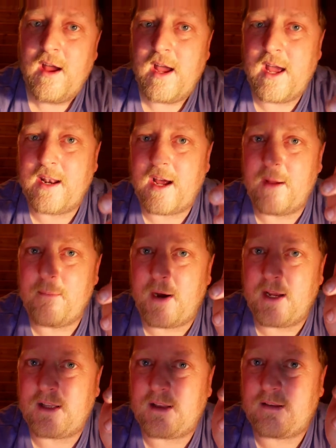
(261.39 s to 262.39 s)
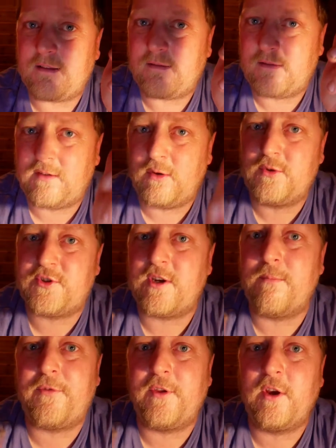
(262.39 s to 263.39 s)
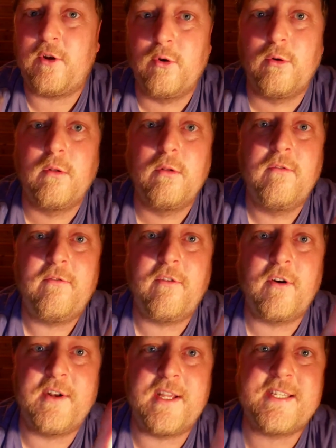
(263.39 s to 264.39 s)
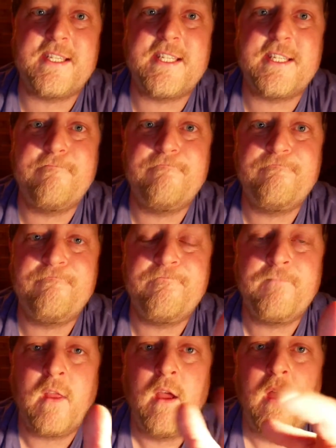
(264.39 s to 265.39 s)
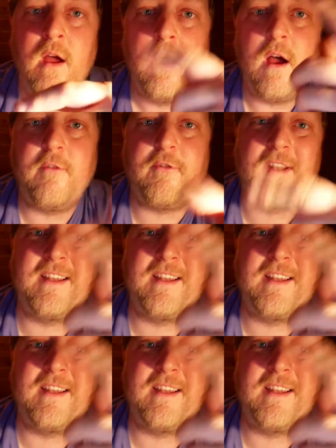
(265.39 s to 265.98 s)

And I might do something cool for this, for